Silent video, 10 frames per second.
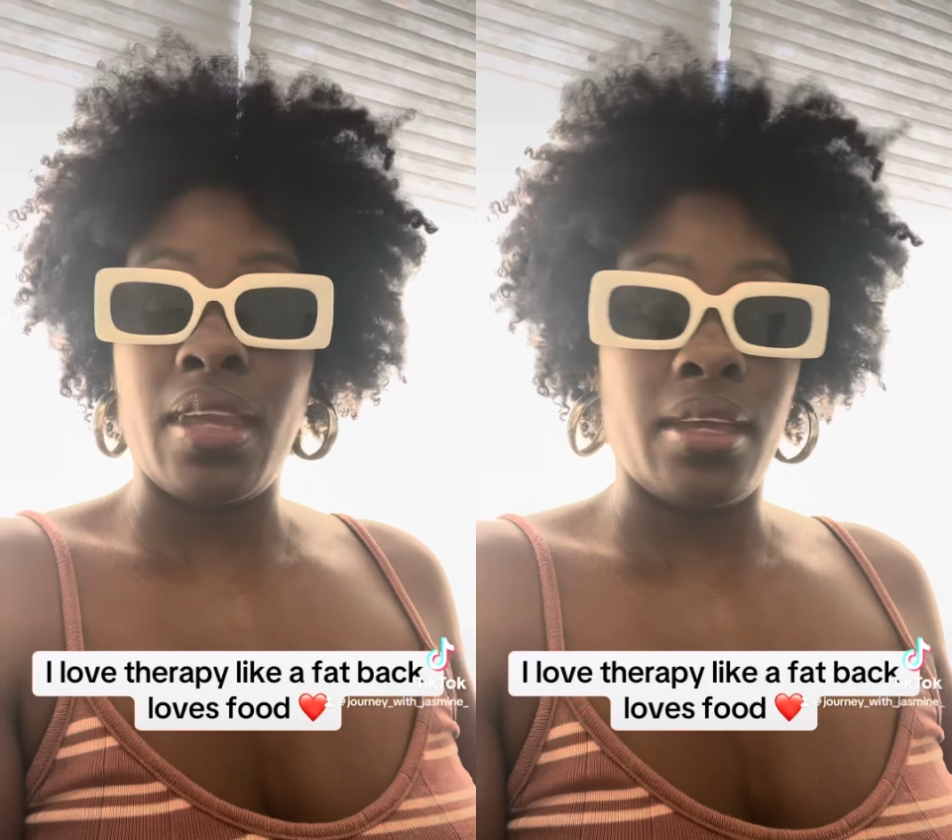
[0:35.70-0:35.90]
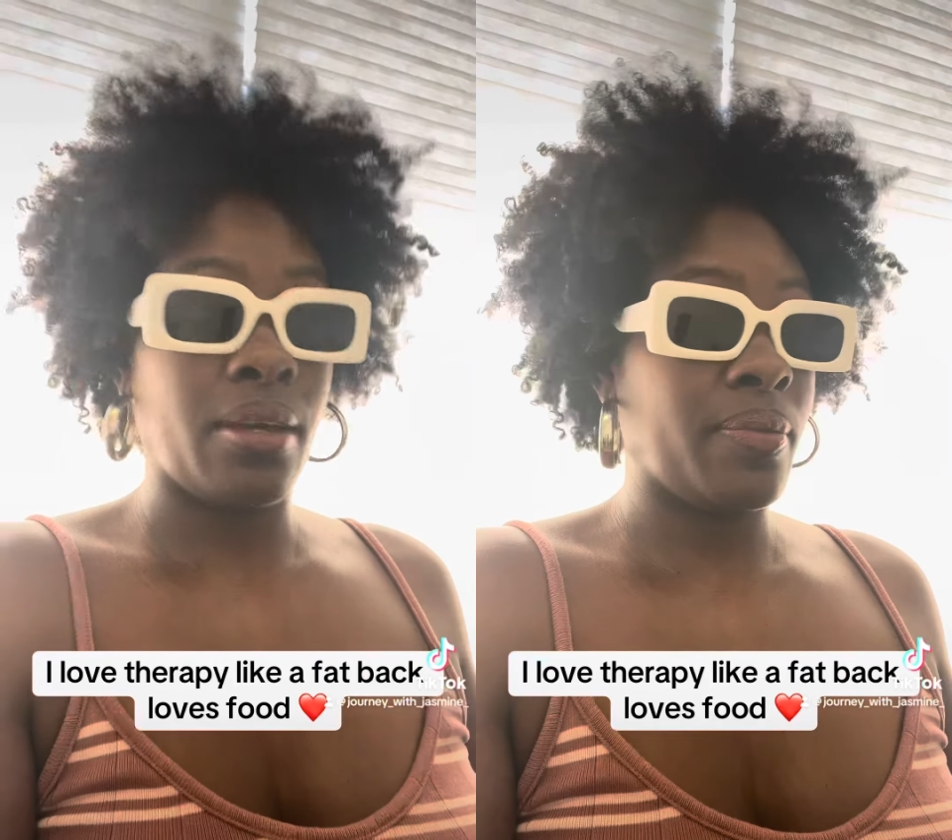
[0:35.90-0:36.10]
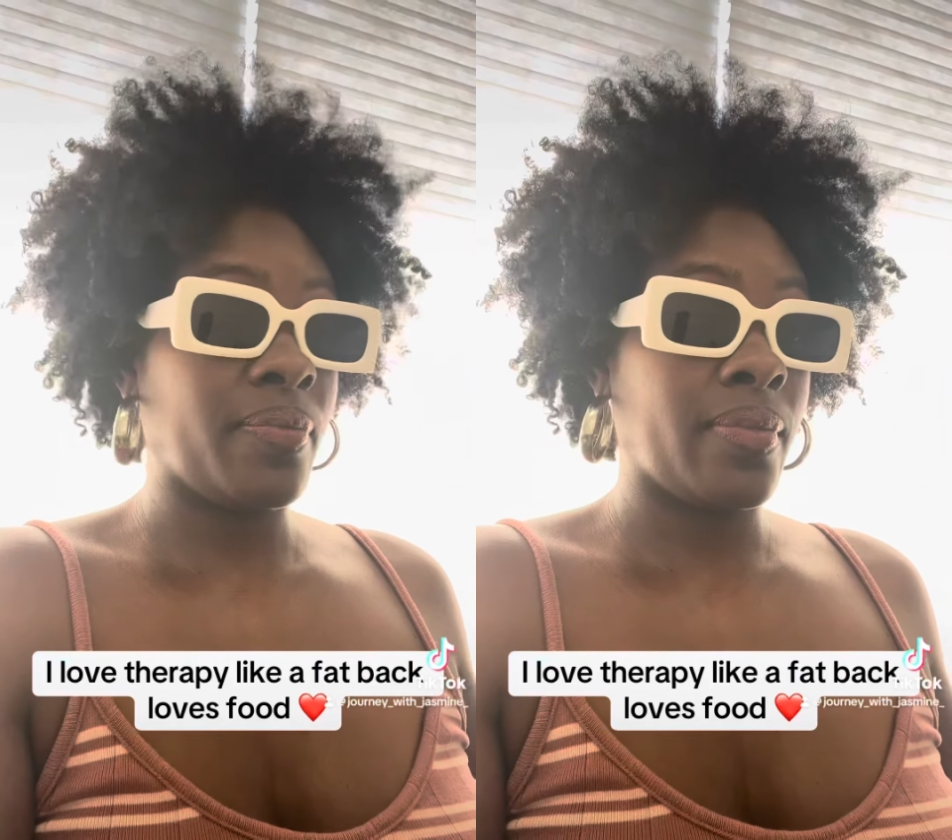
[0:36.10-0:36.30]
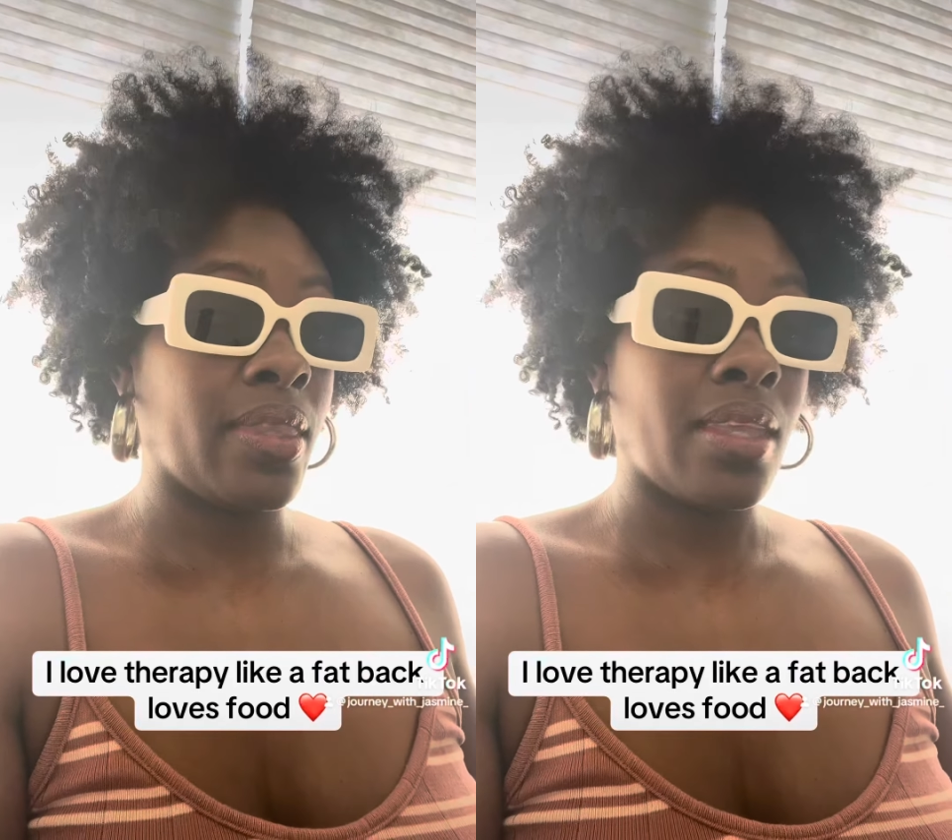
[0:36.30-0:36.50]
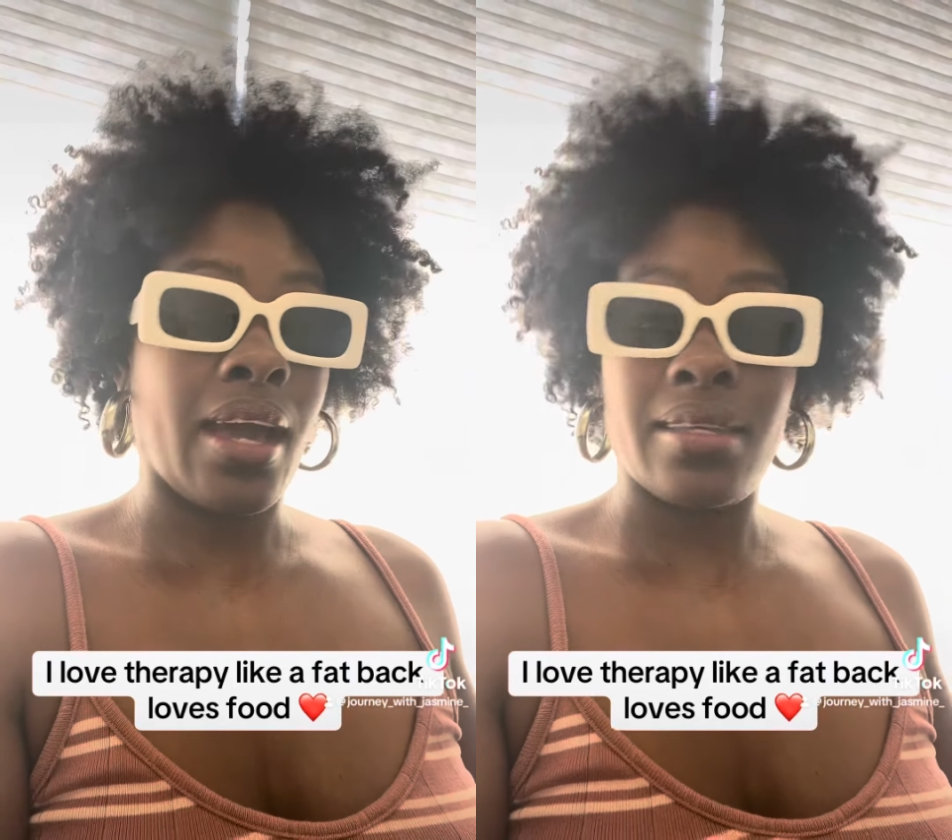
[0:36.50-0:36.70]
a.m.,
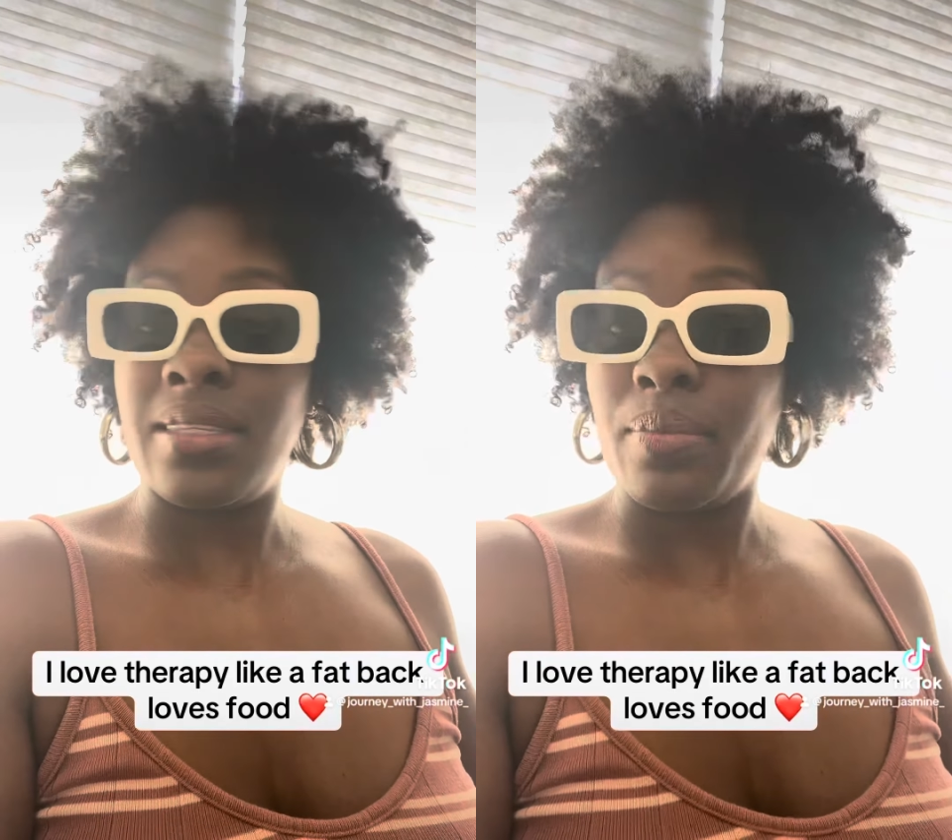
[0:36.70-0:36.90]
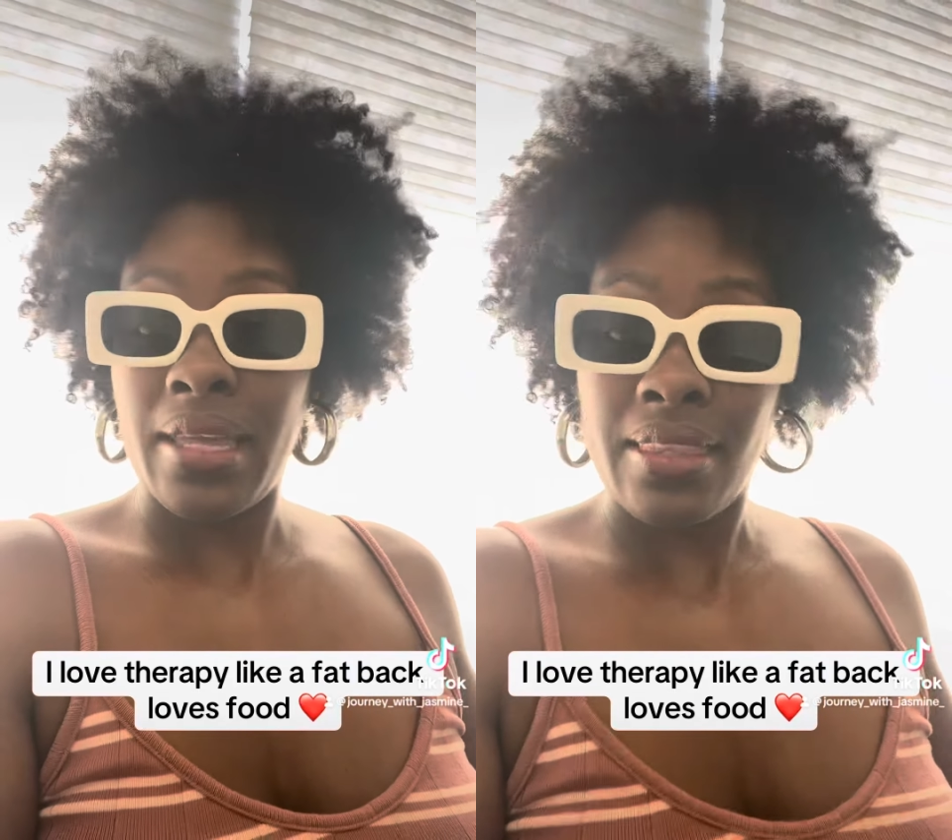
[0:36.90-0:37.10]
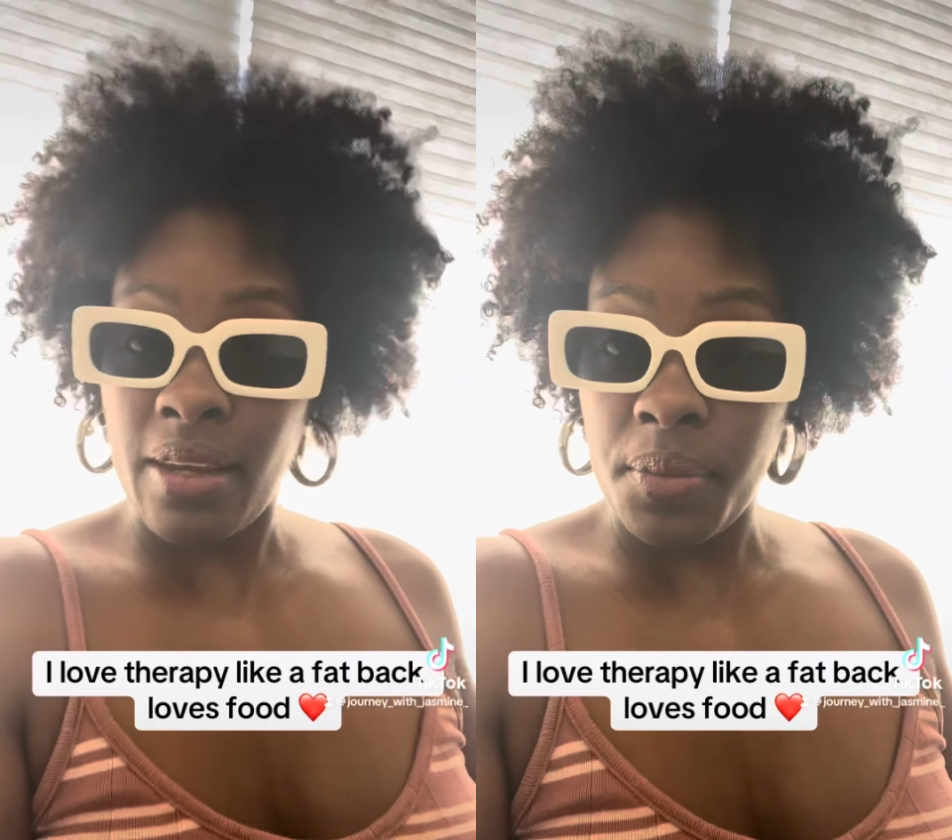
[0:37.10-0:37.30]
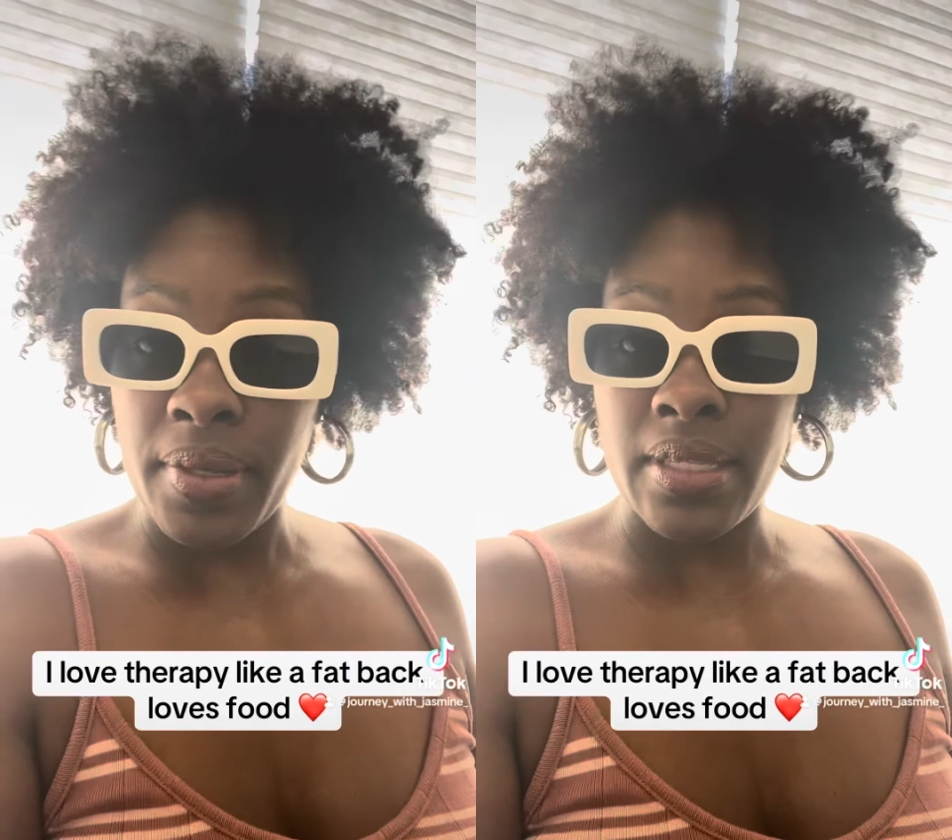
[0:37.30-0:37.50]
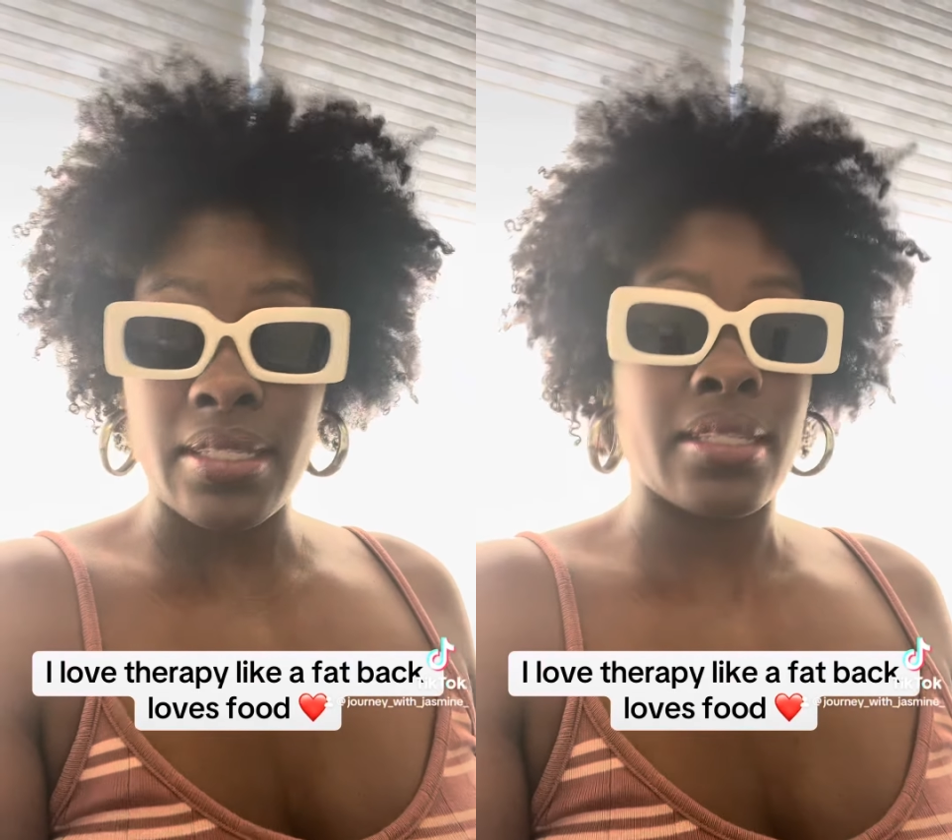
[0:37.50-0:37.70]
I see my
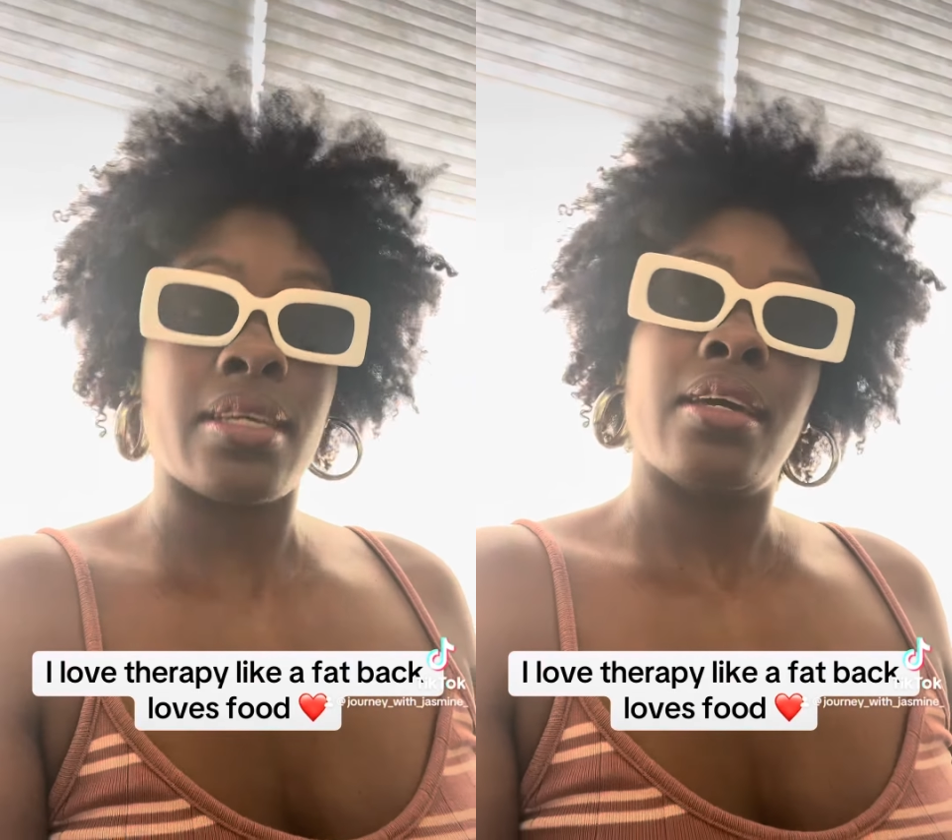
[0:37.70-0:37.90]
therapist,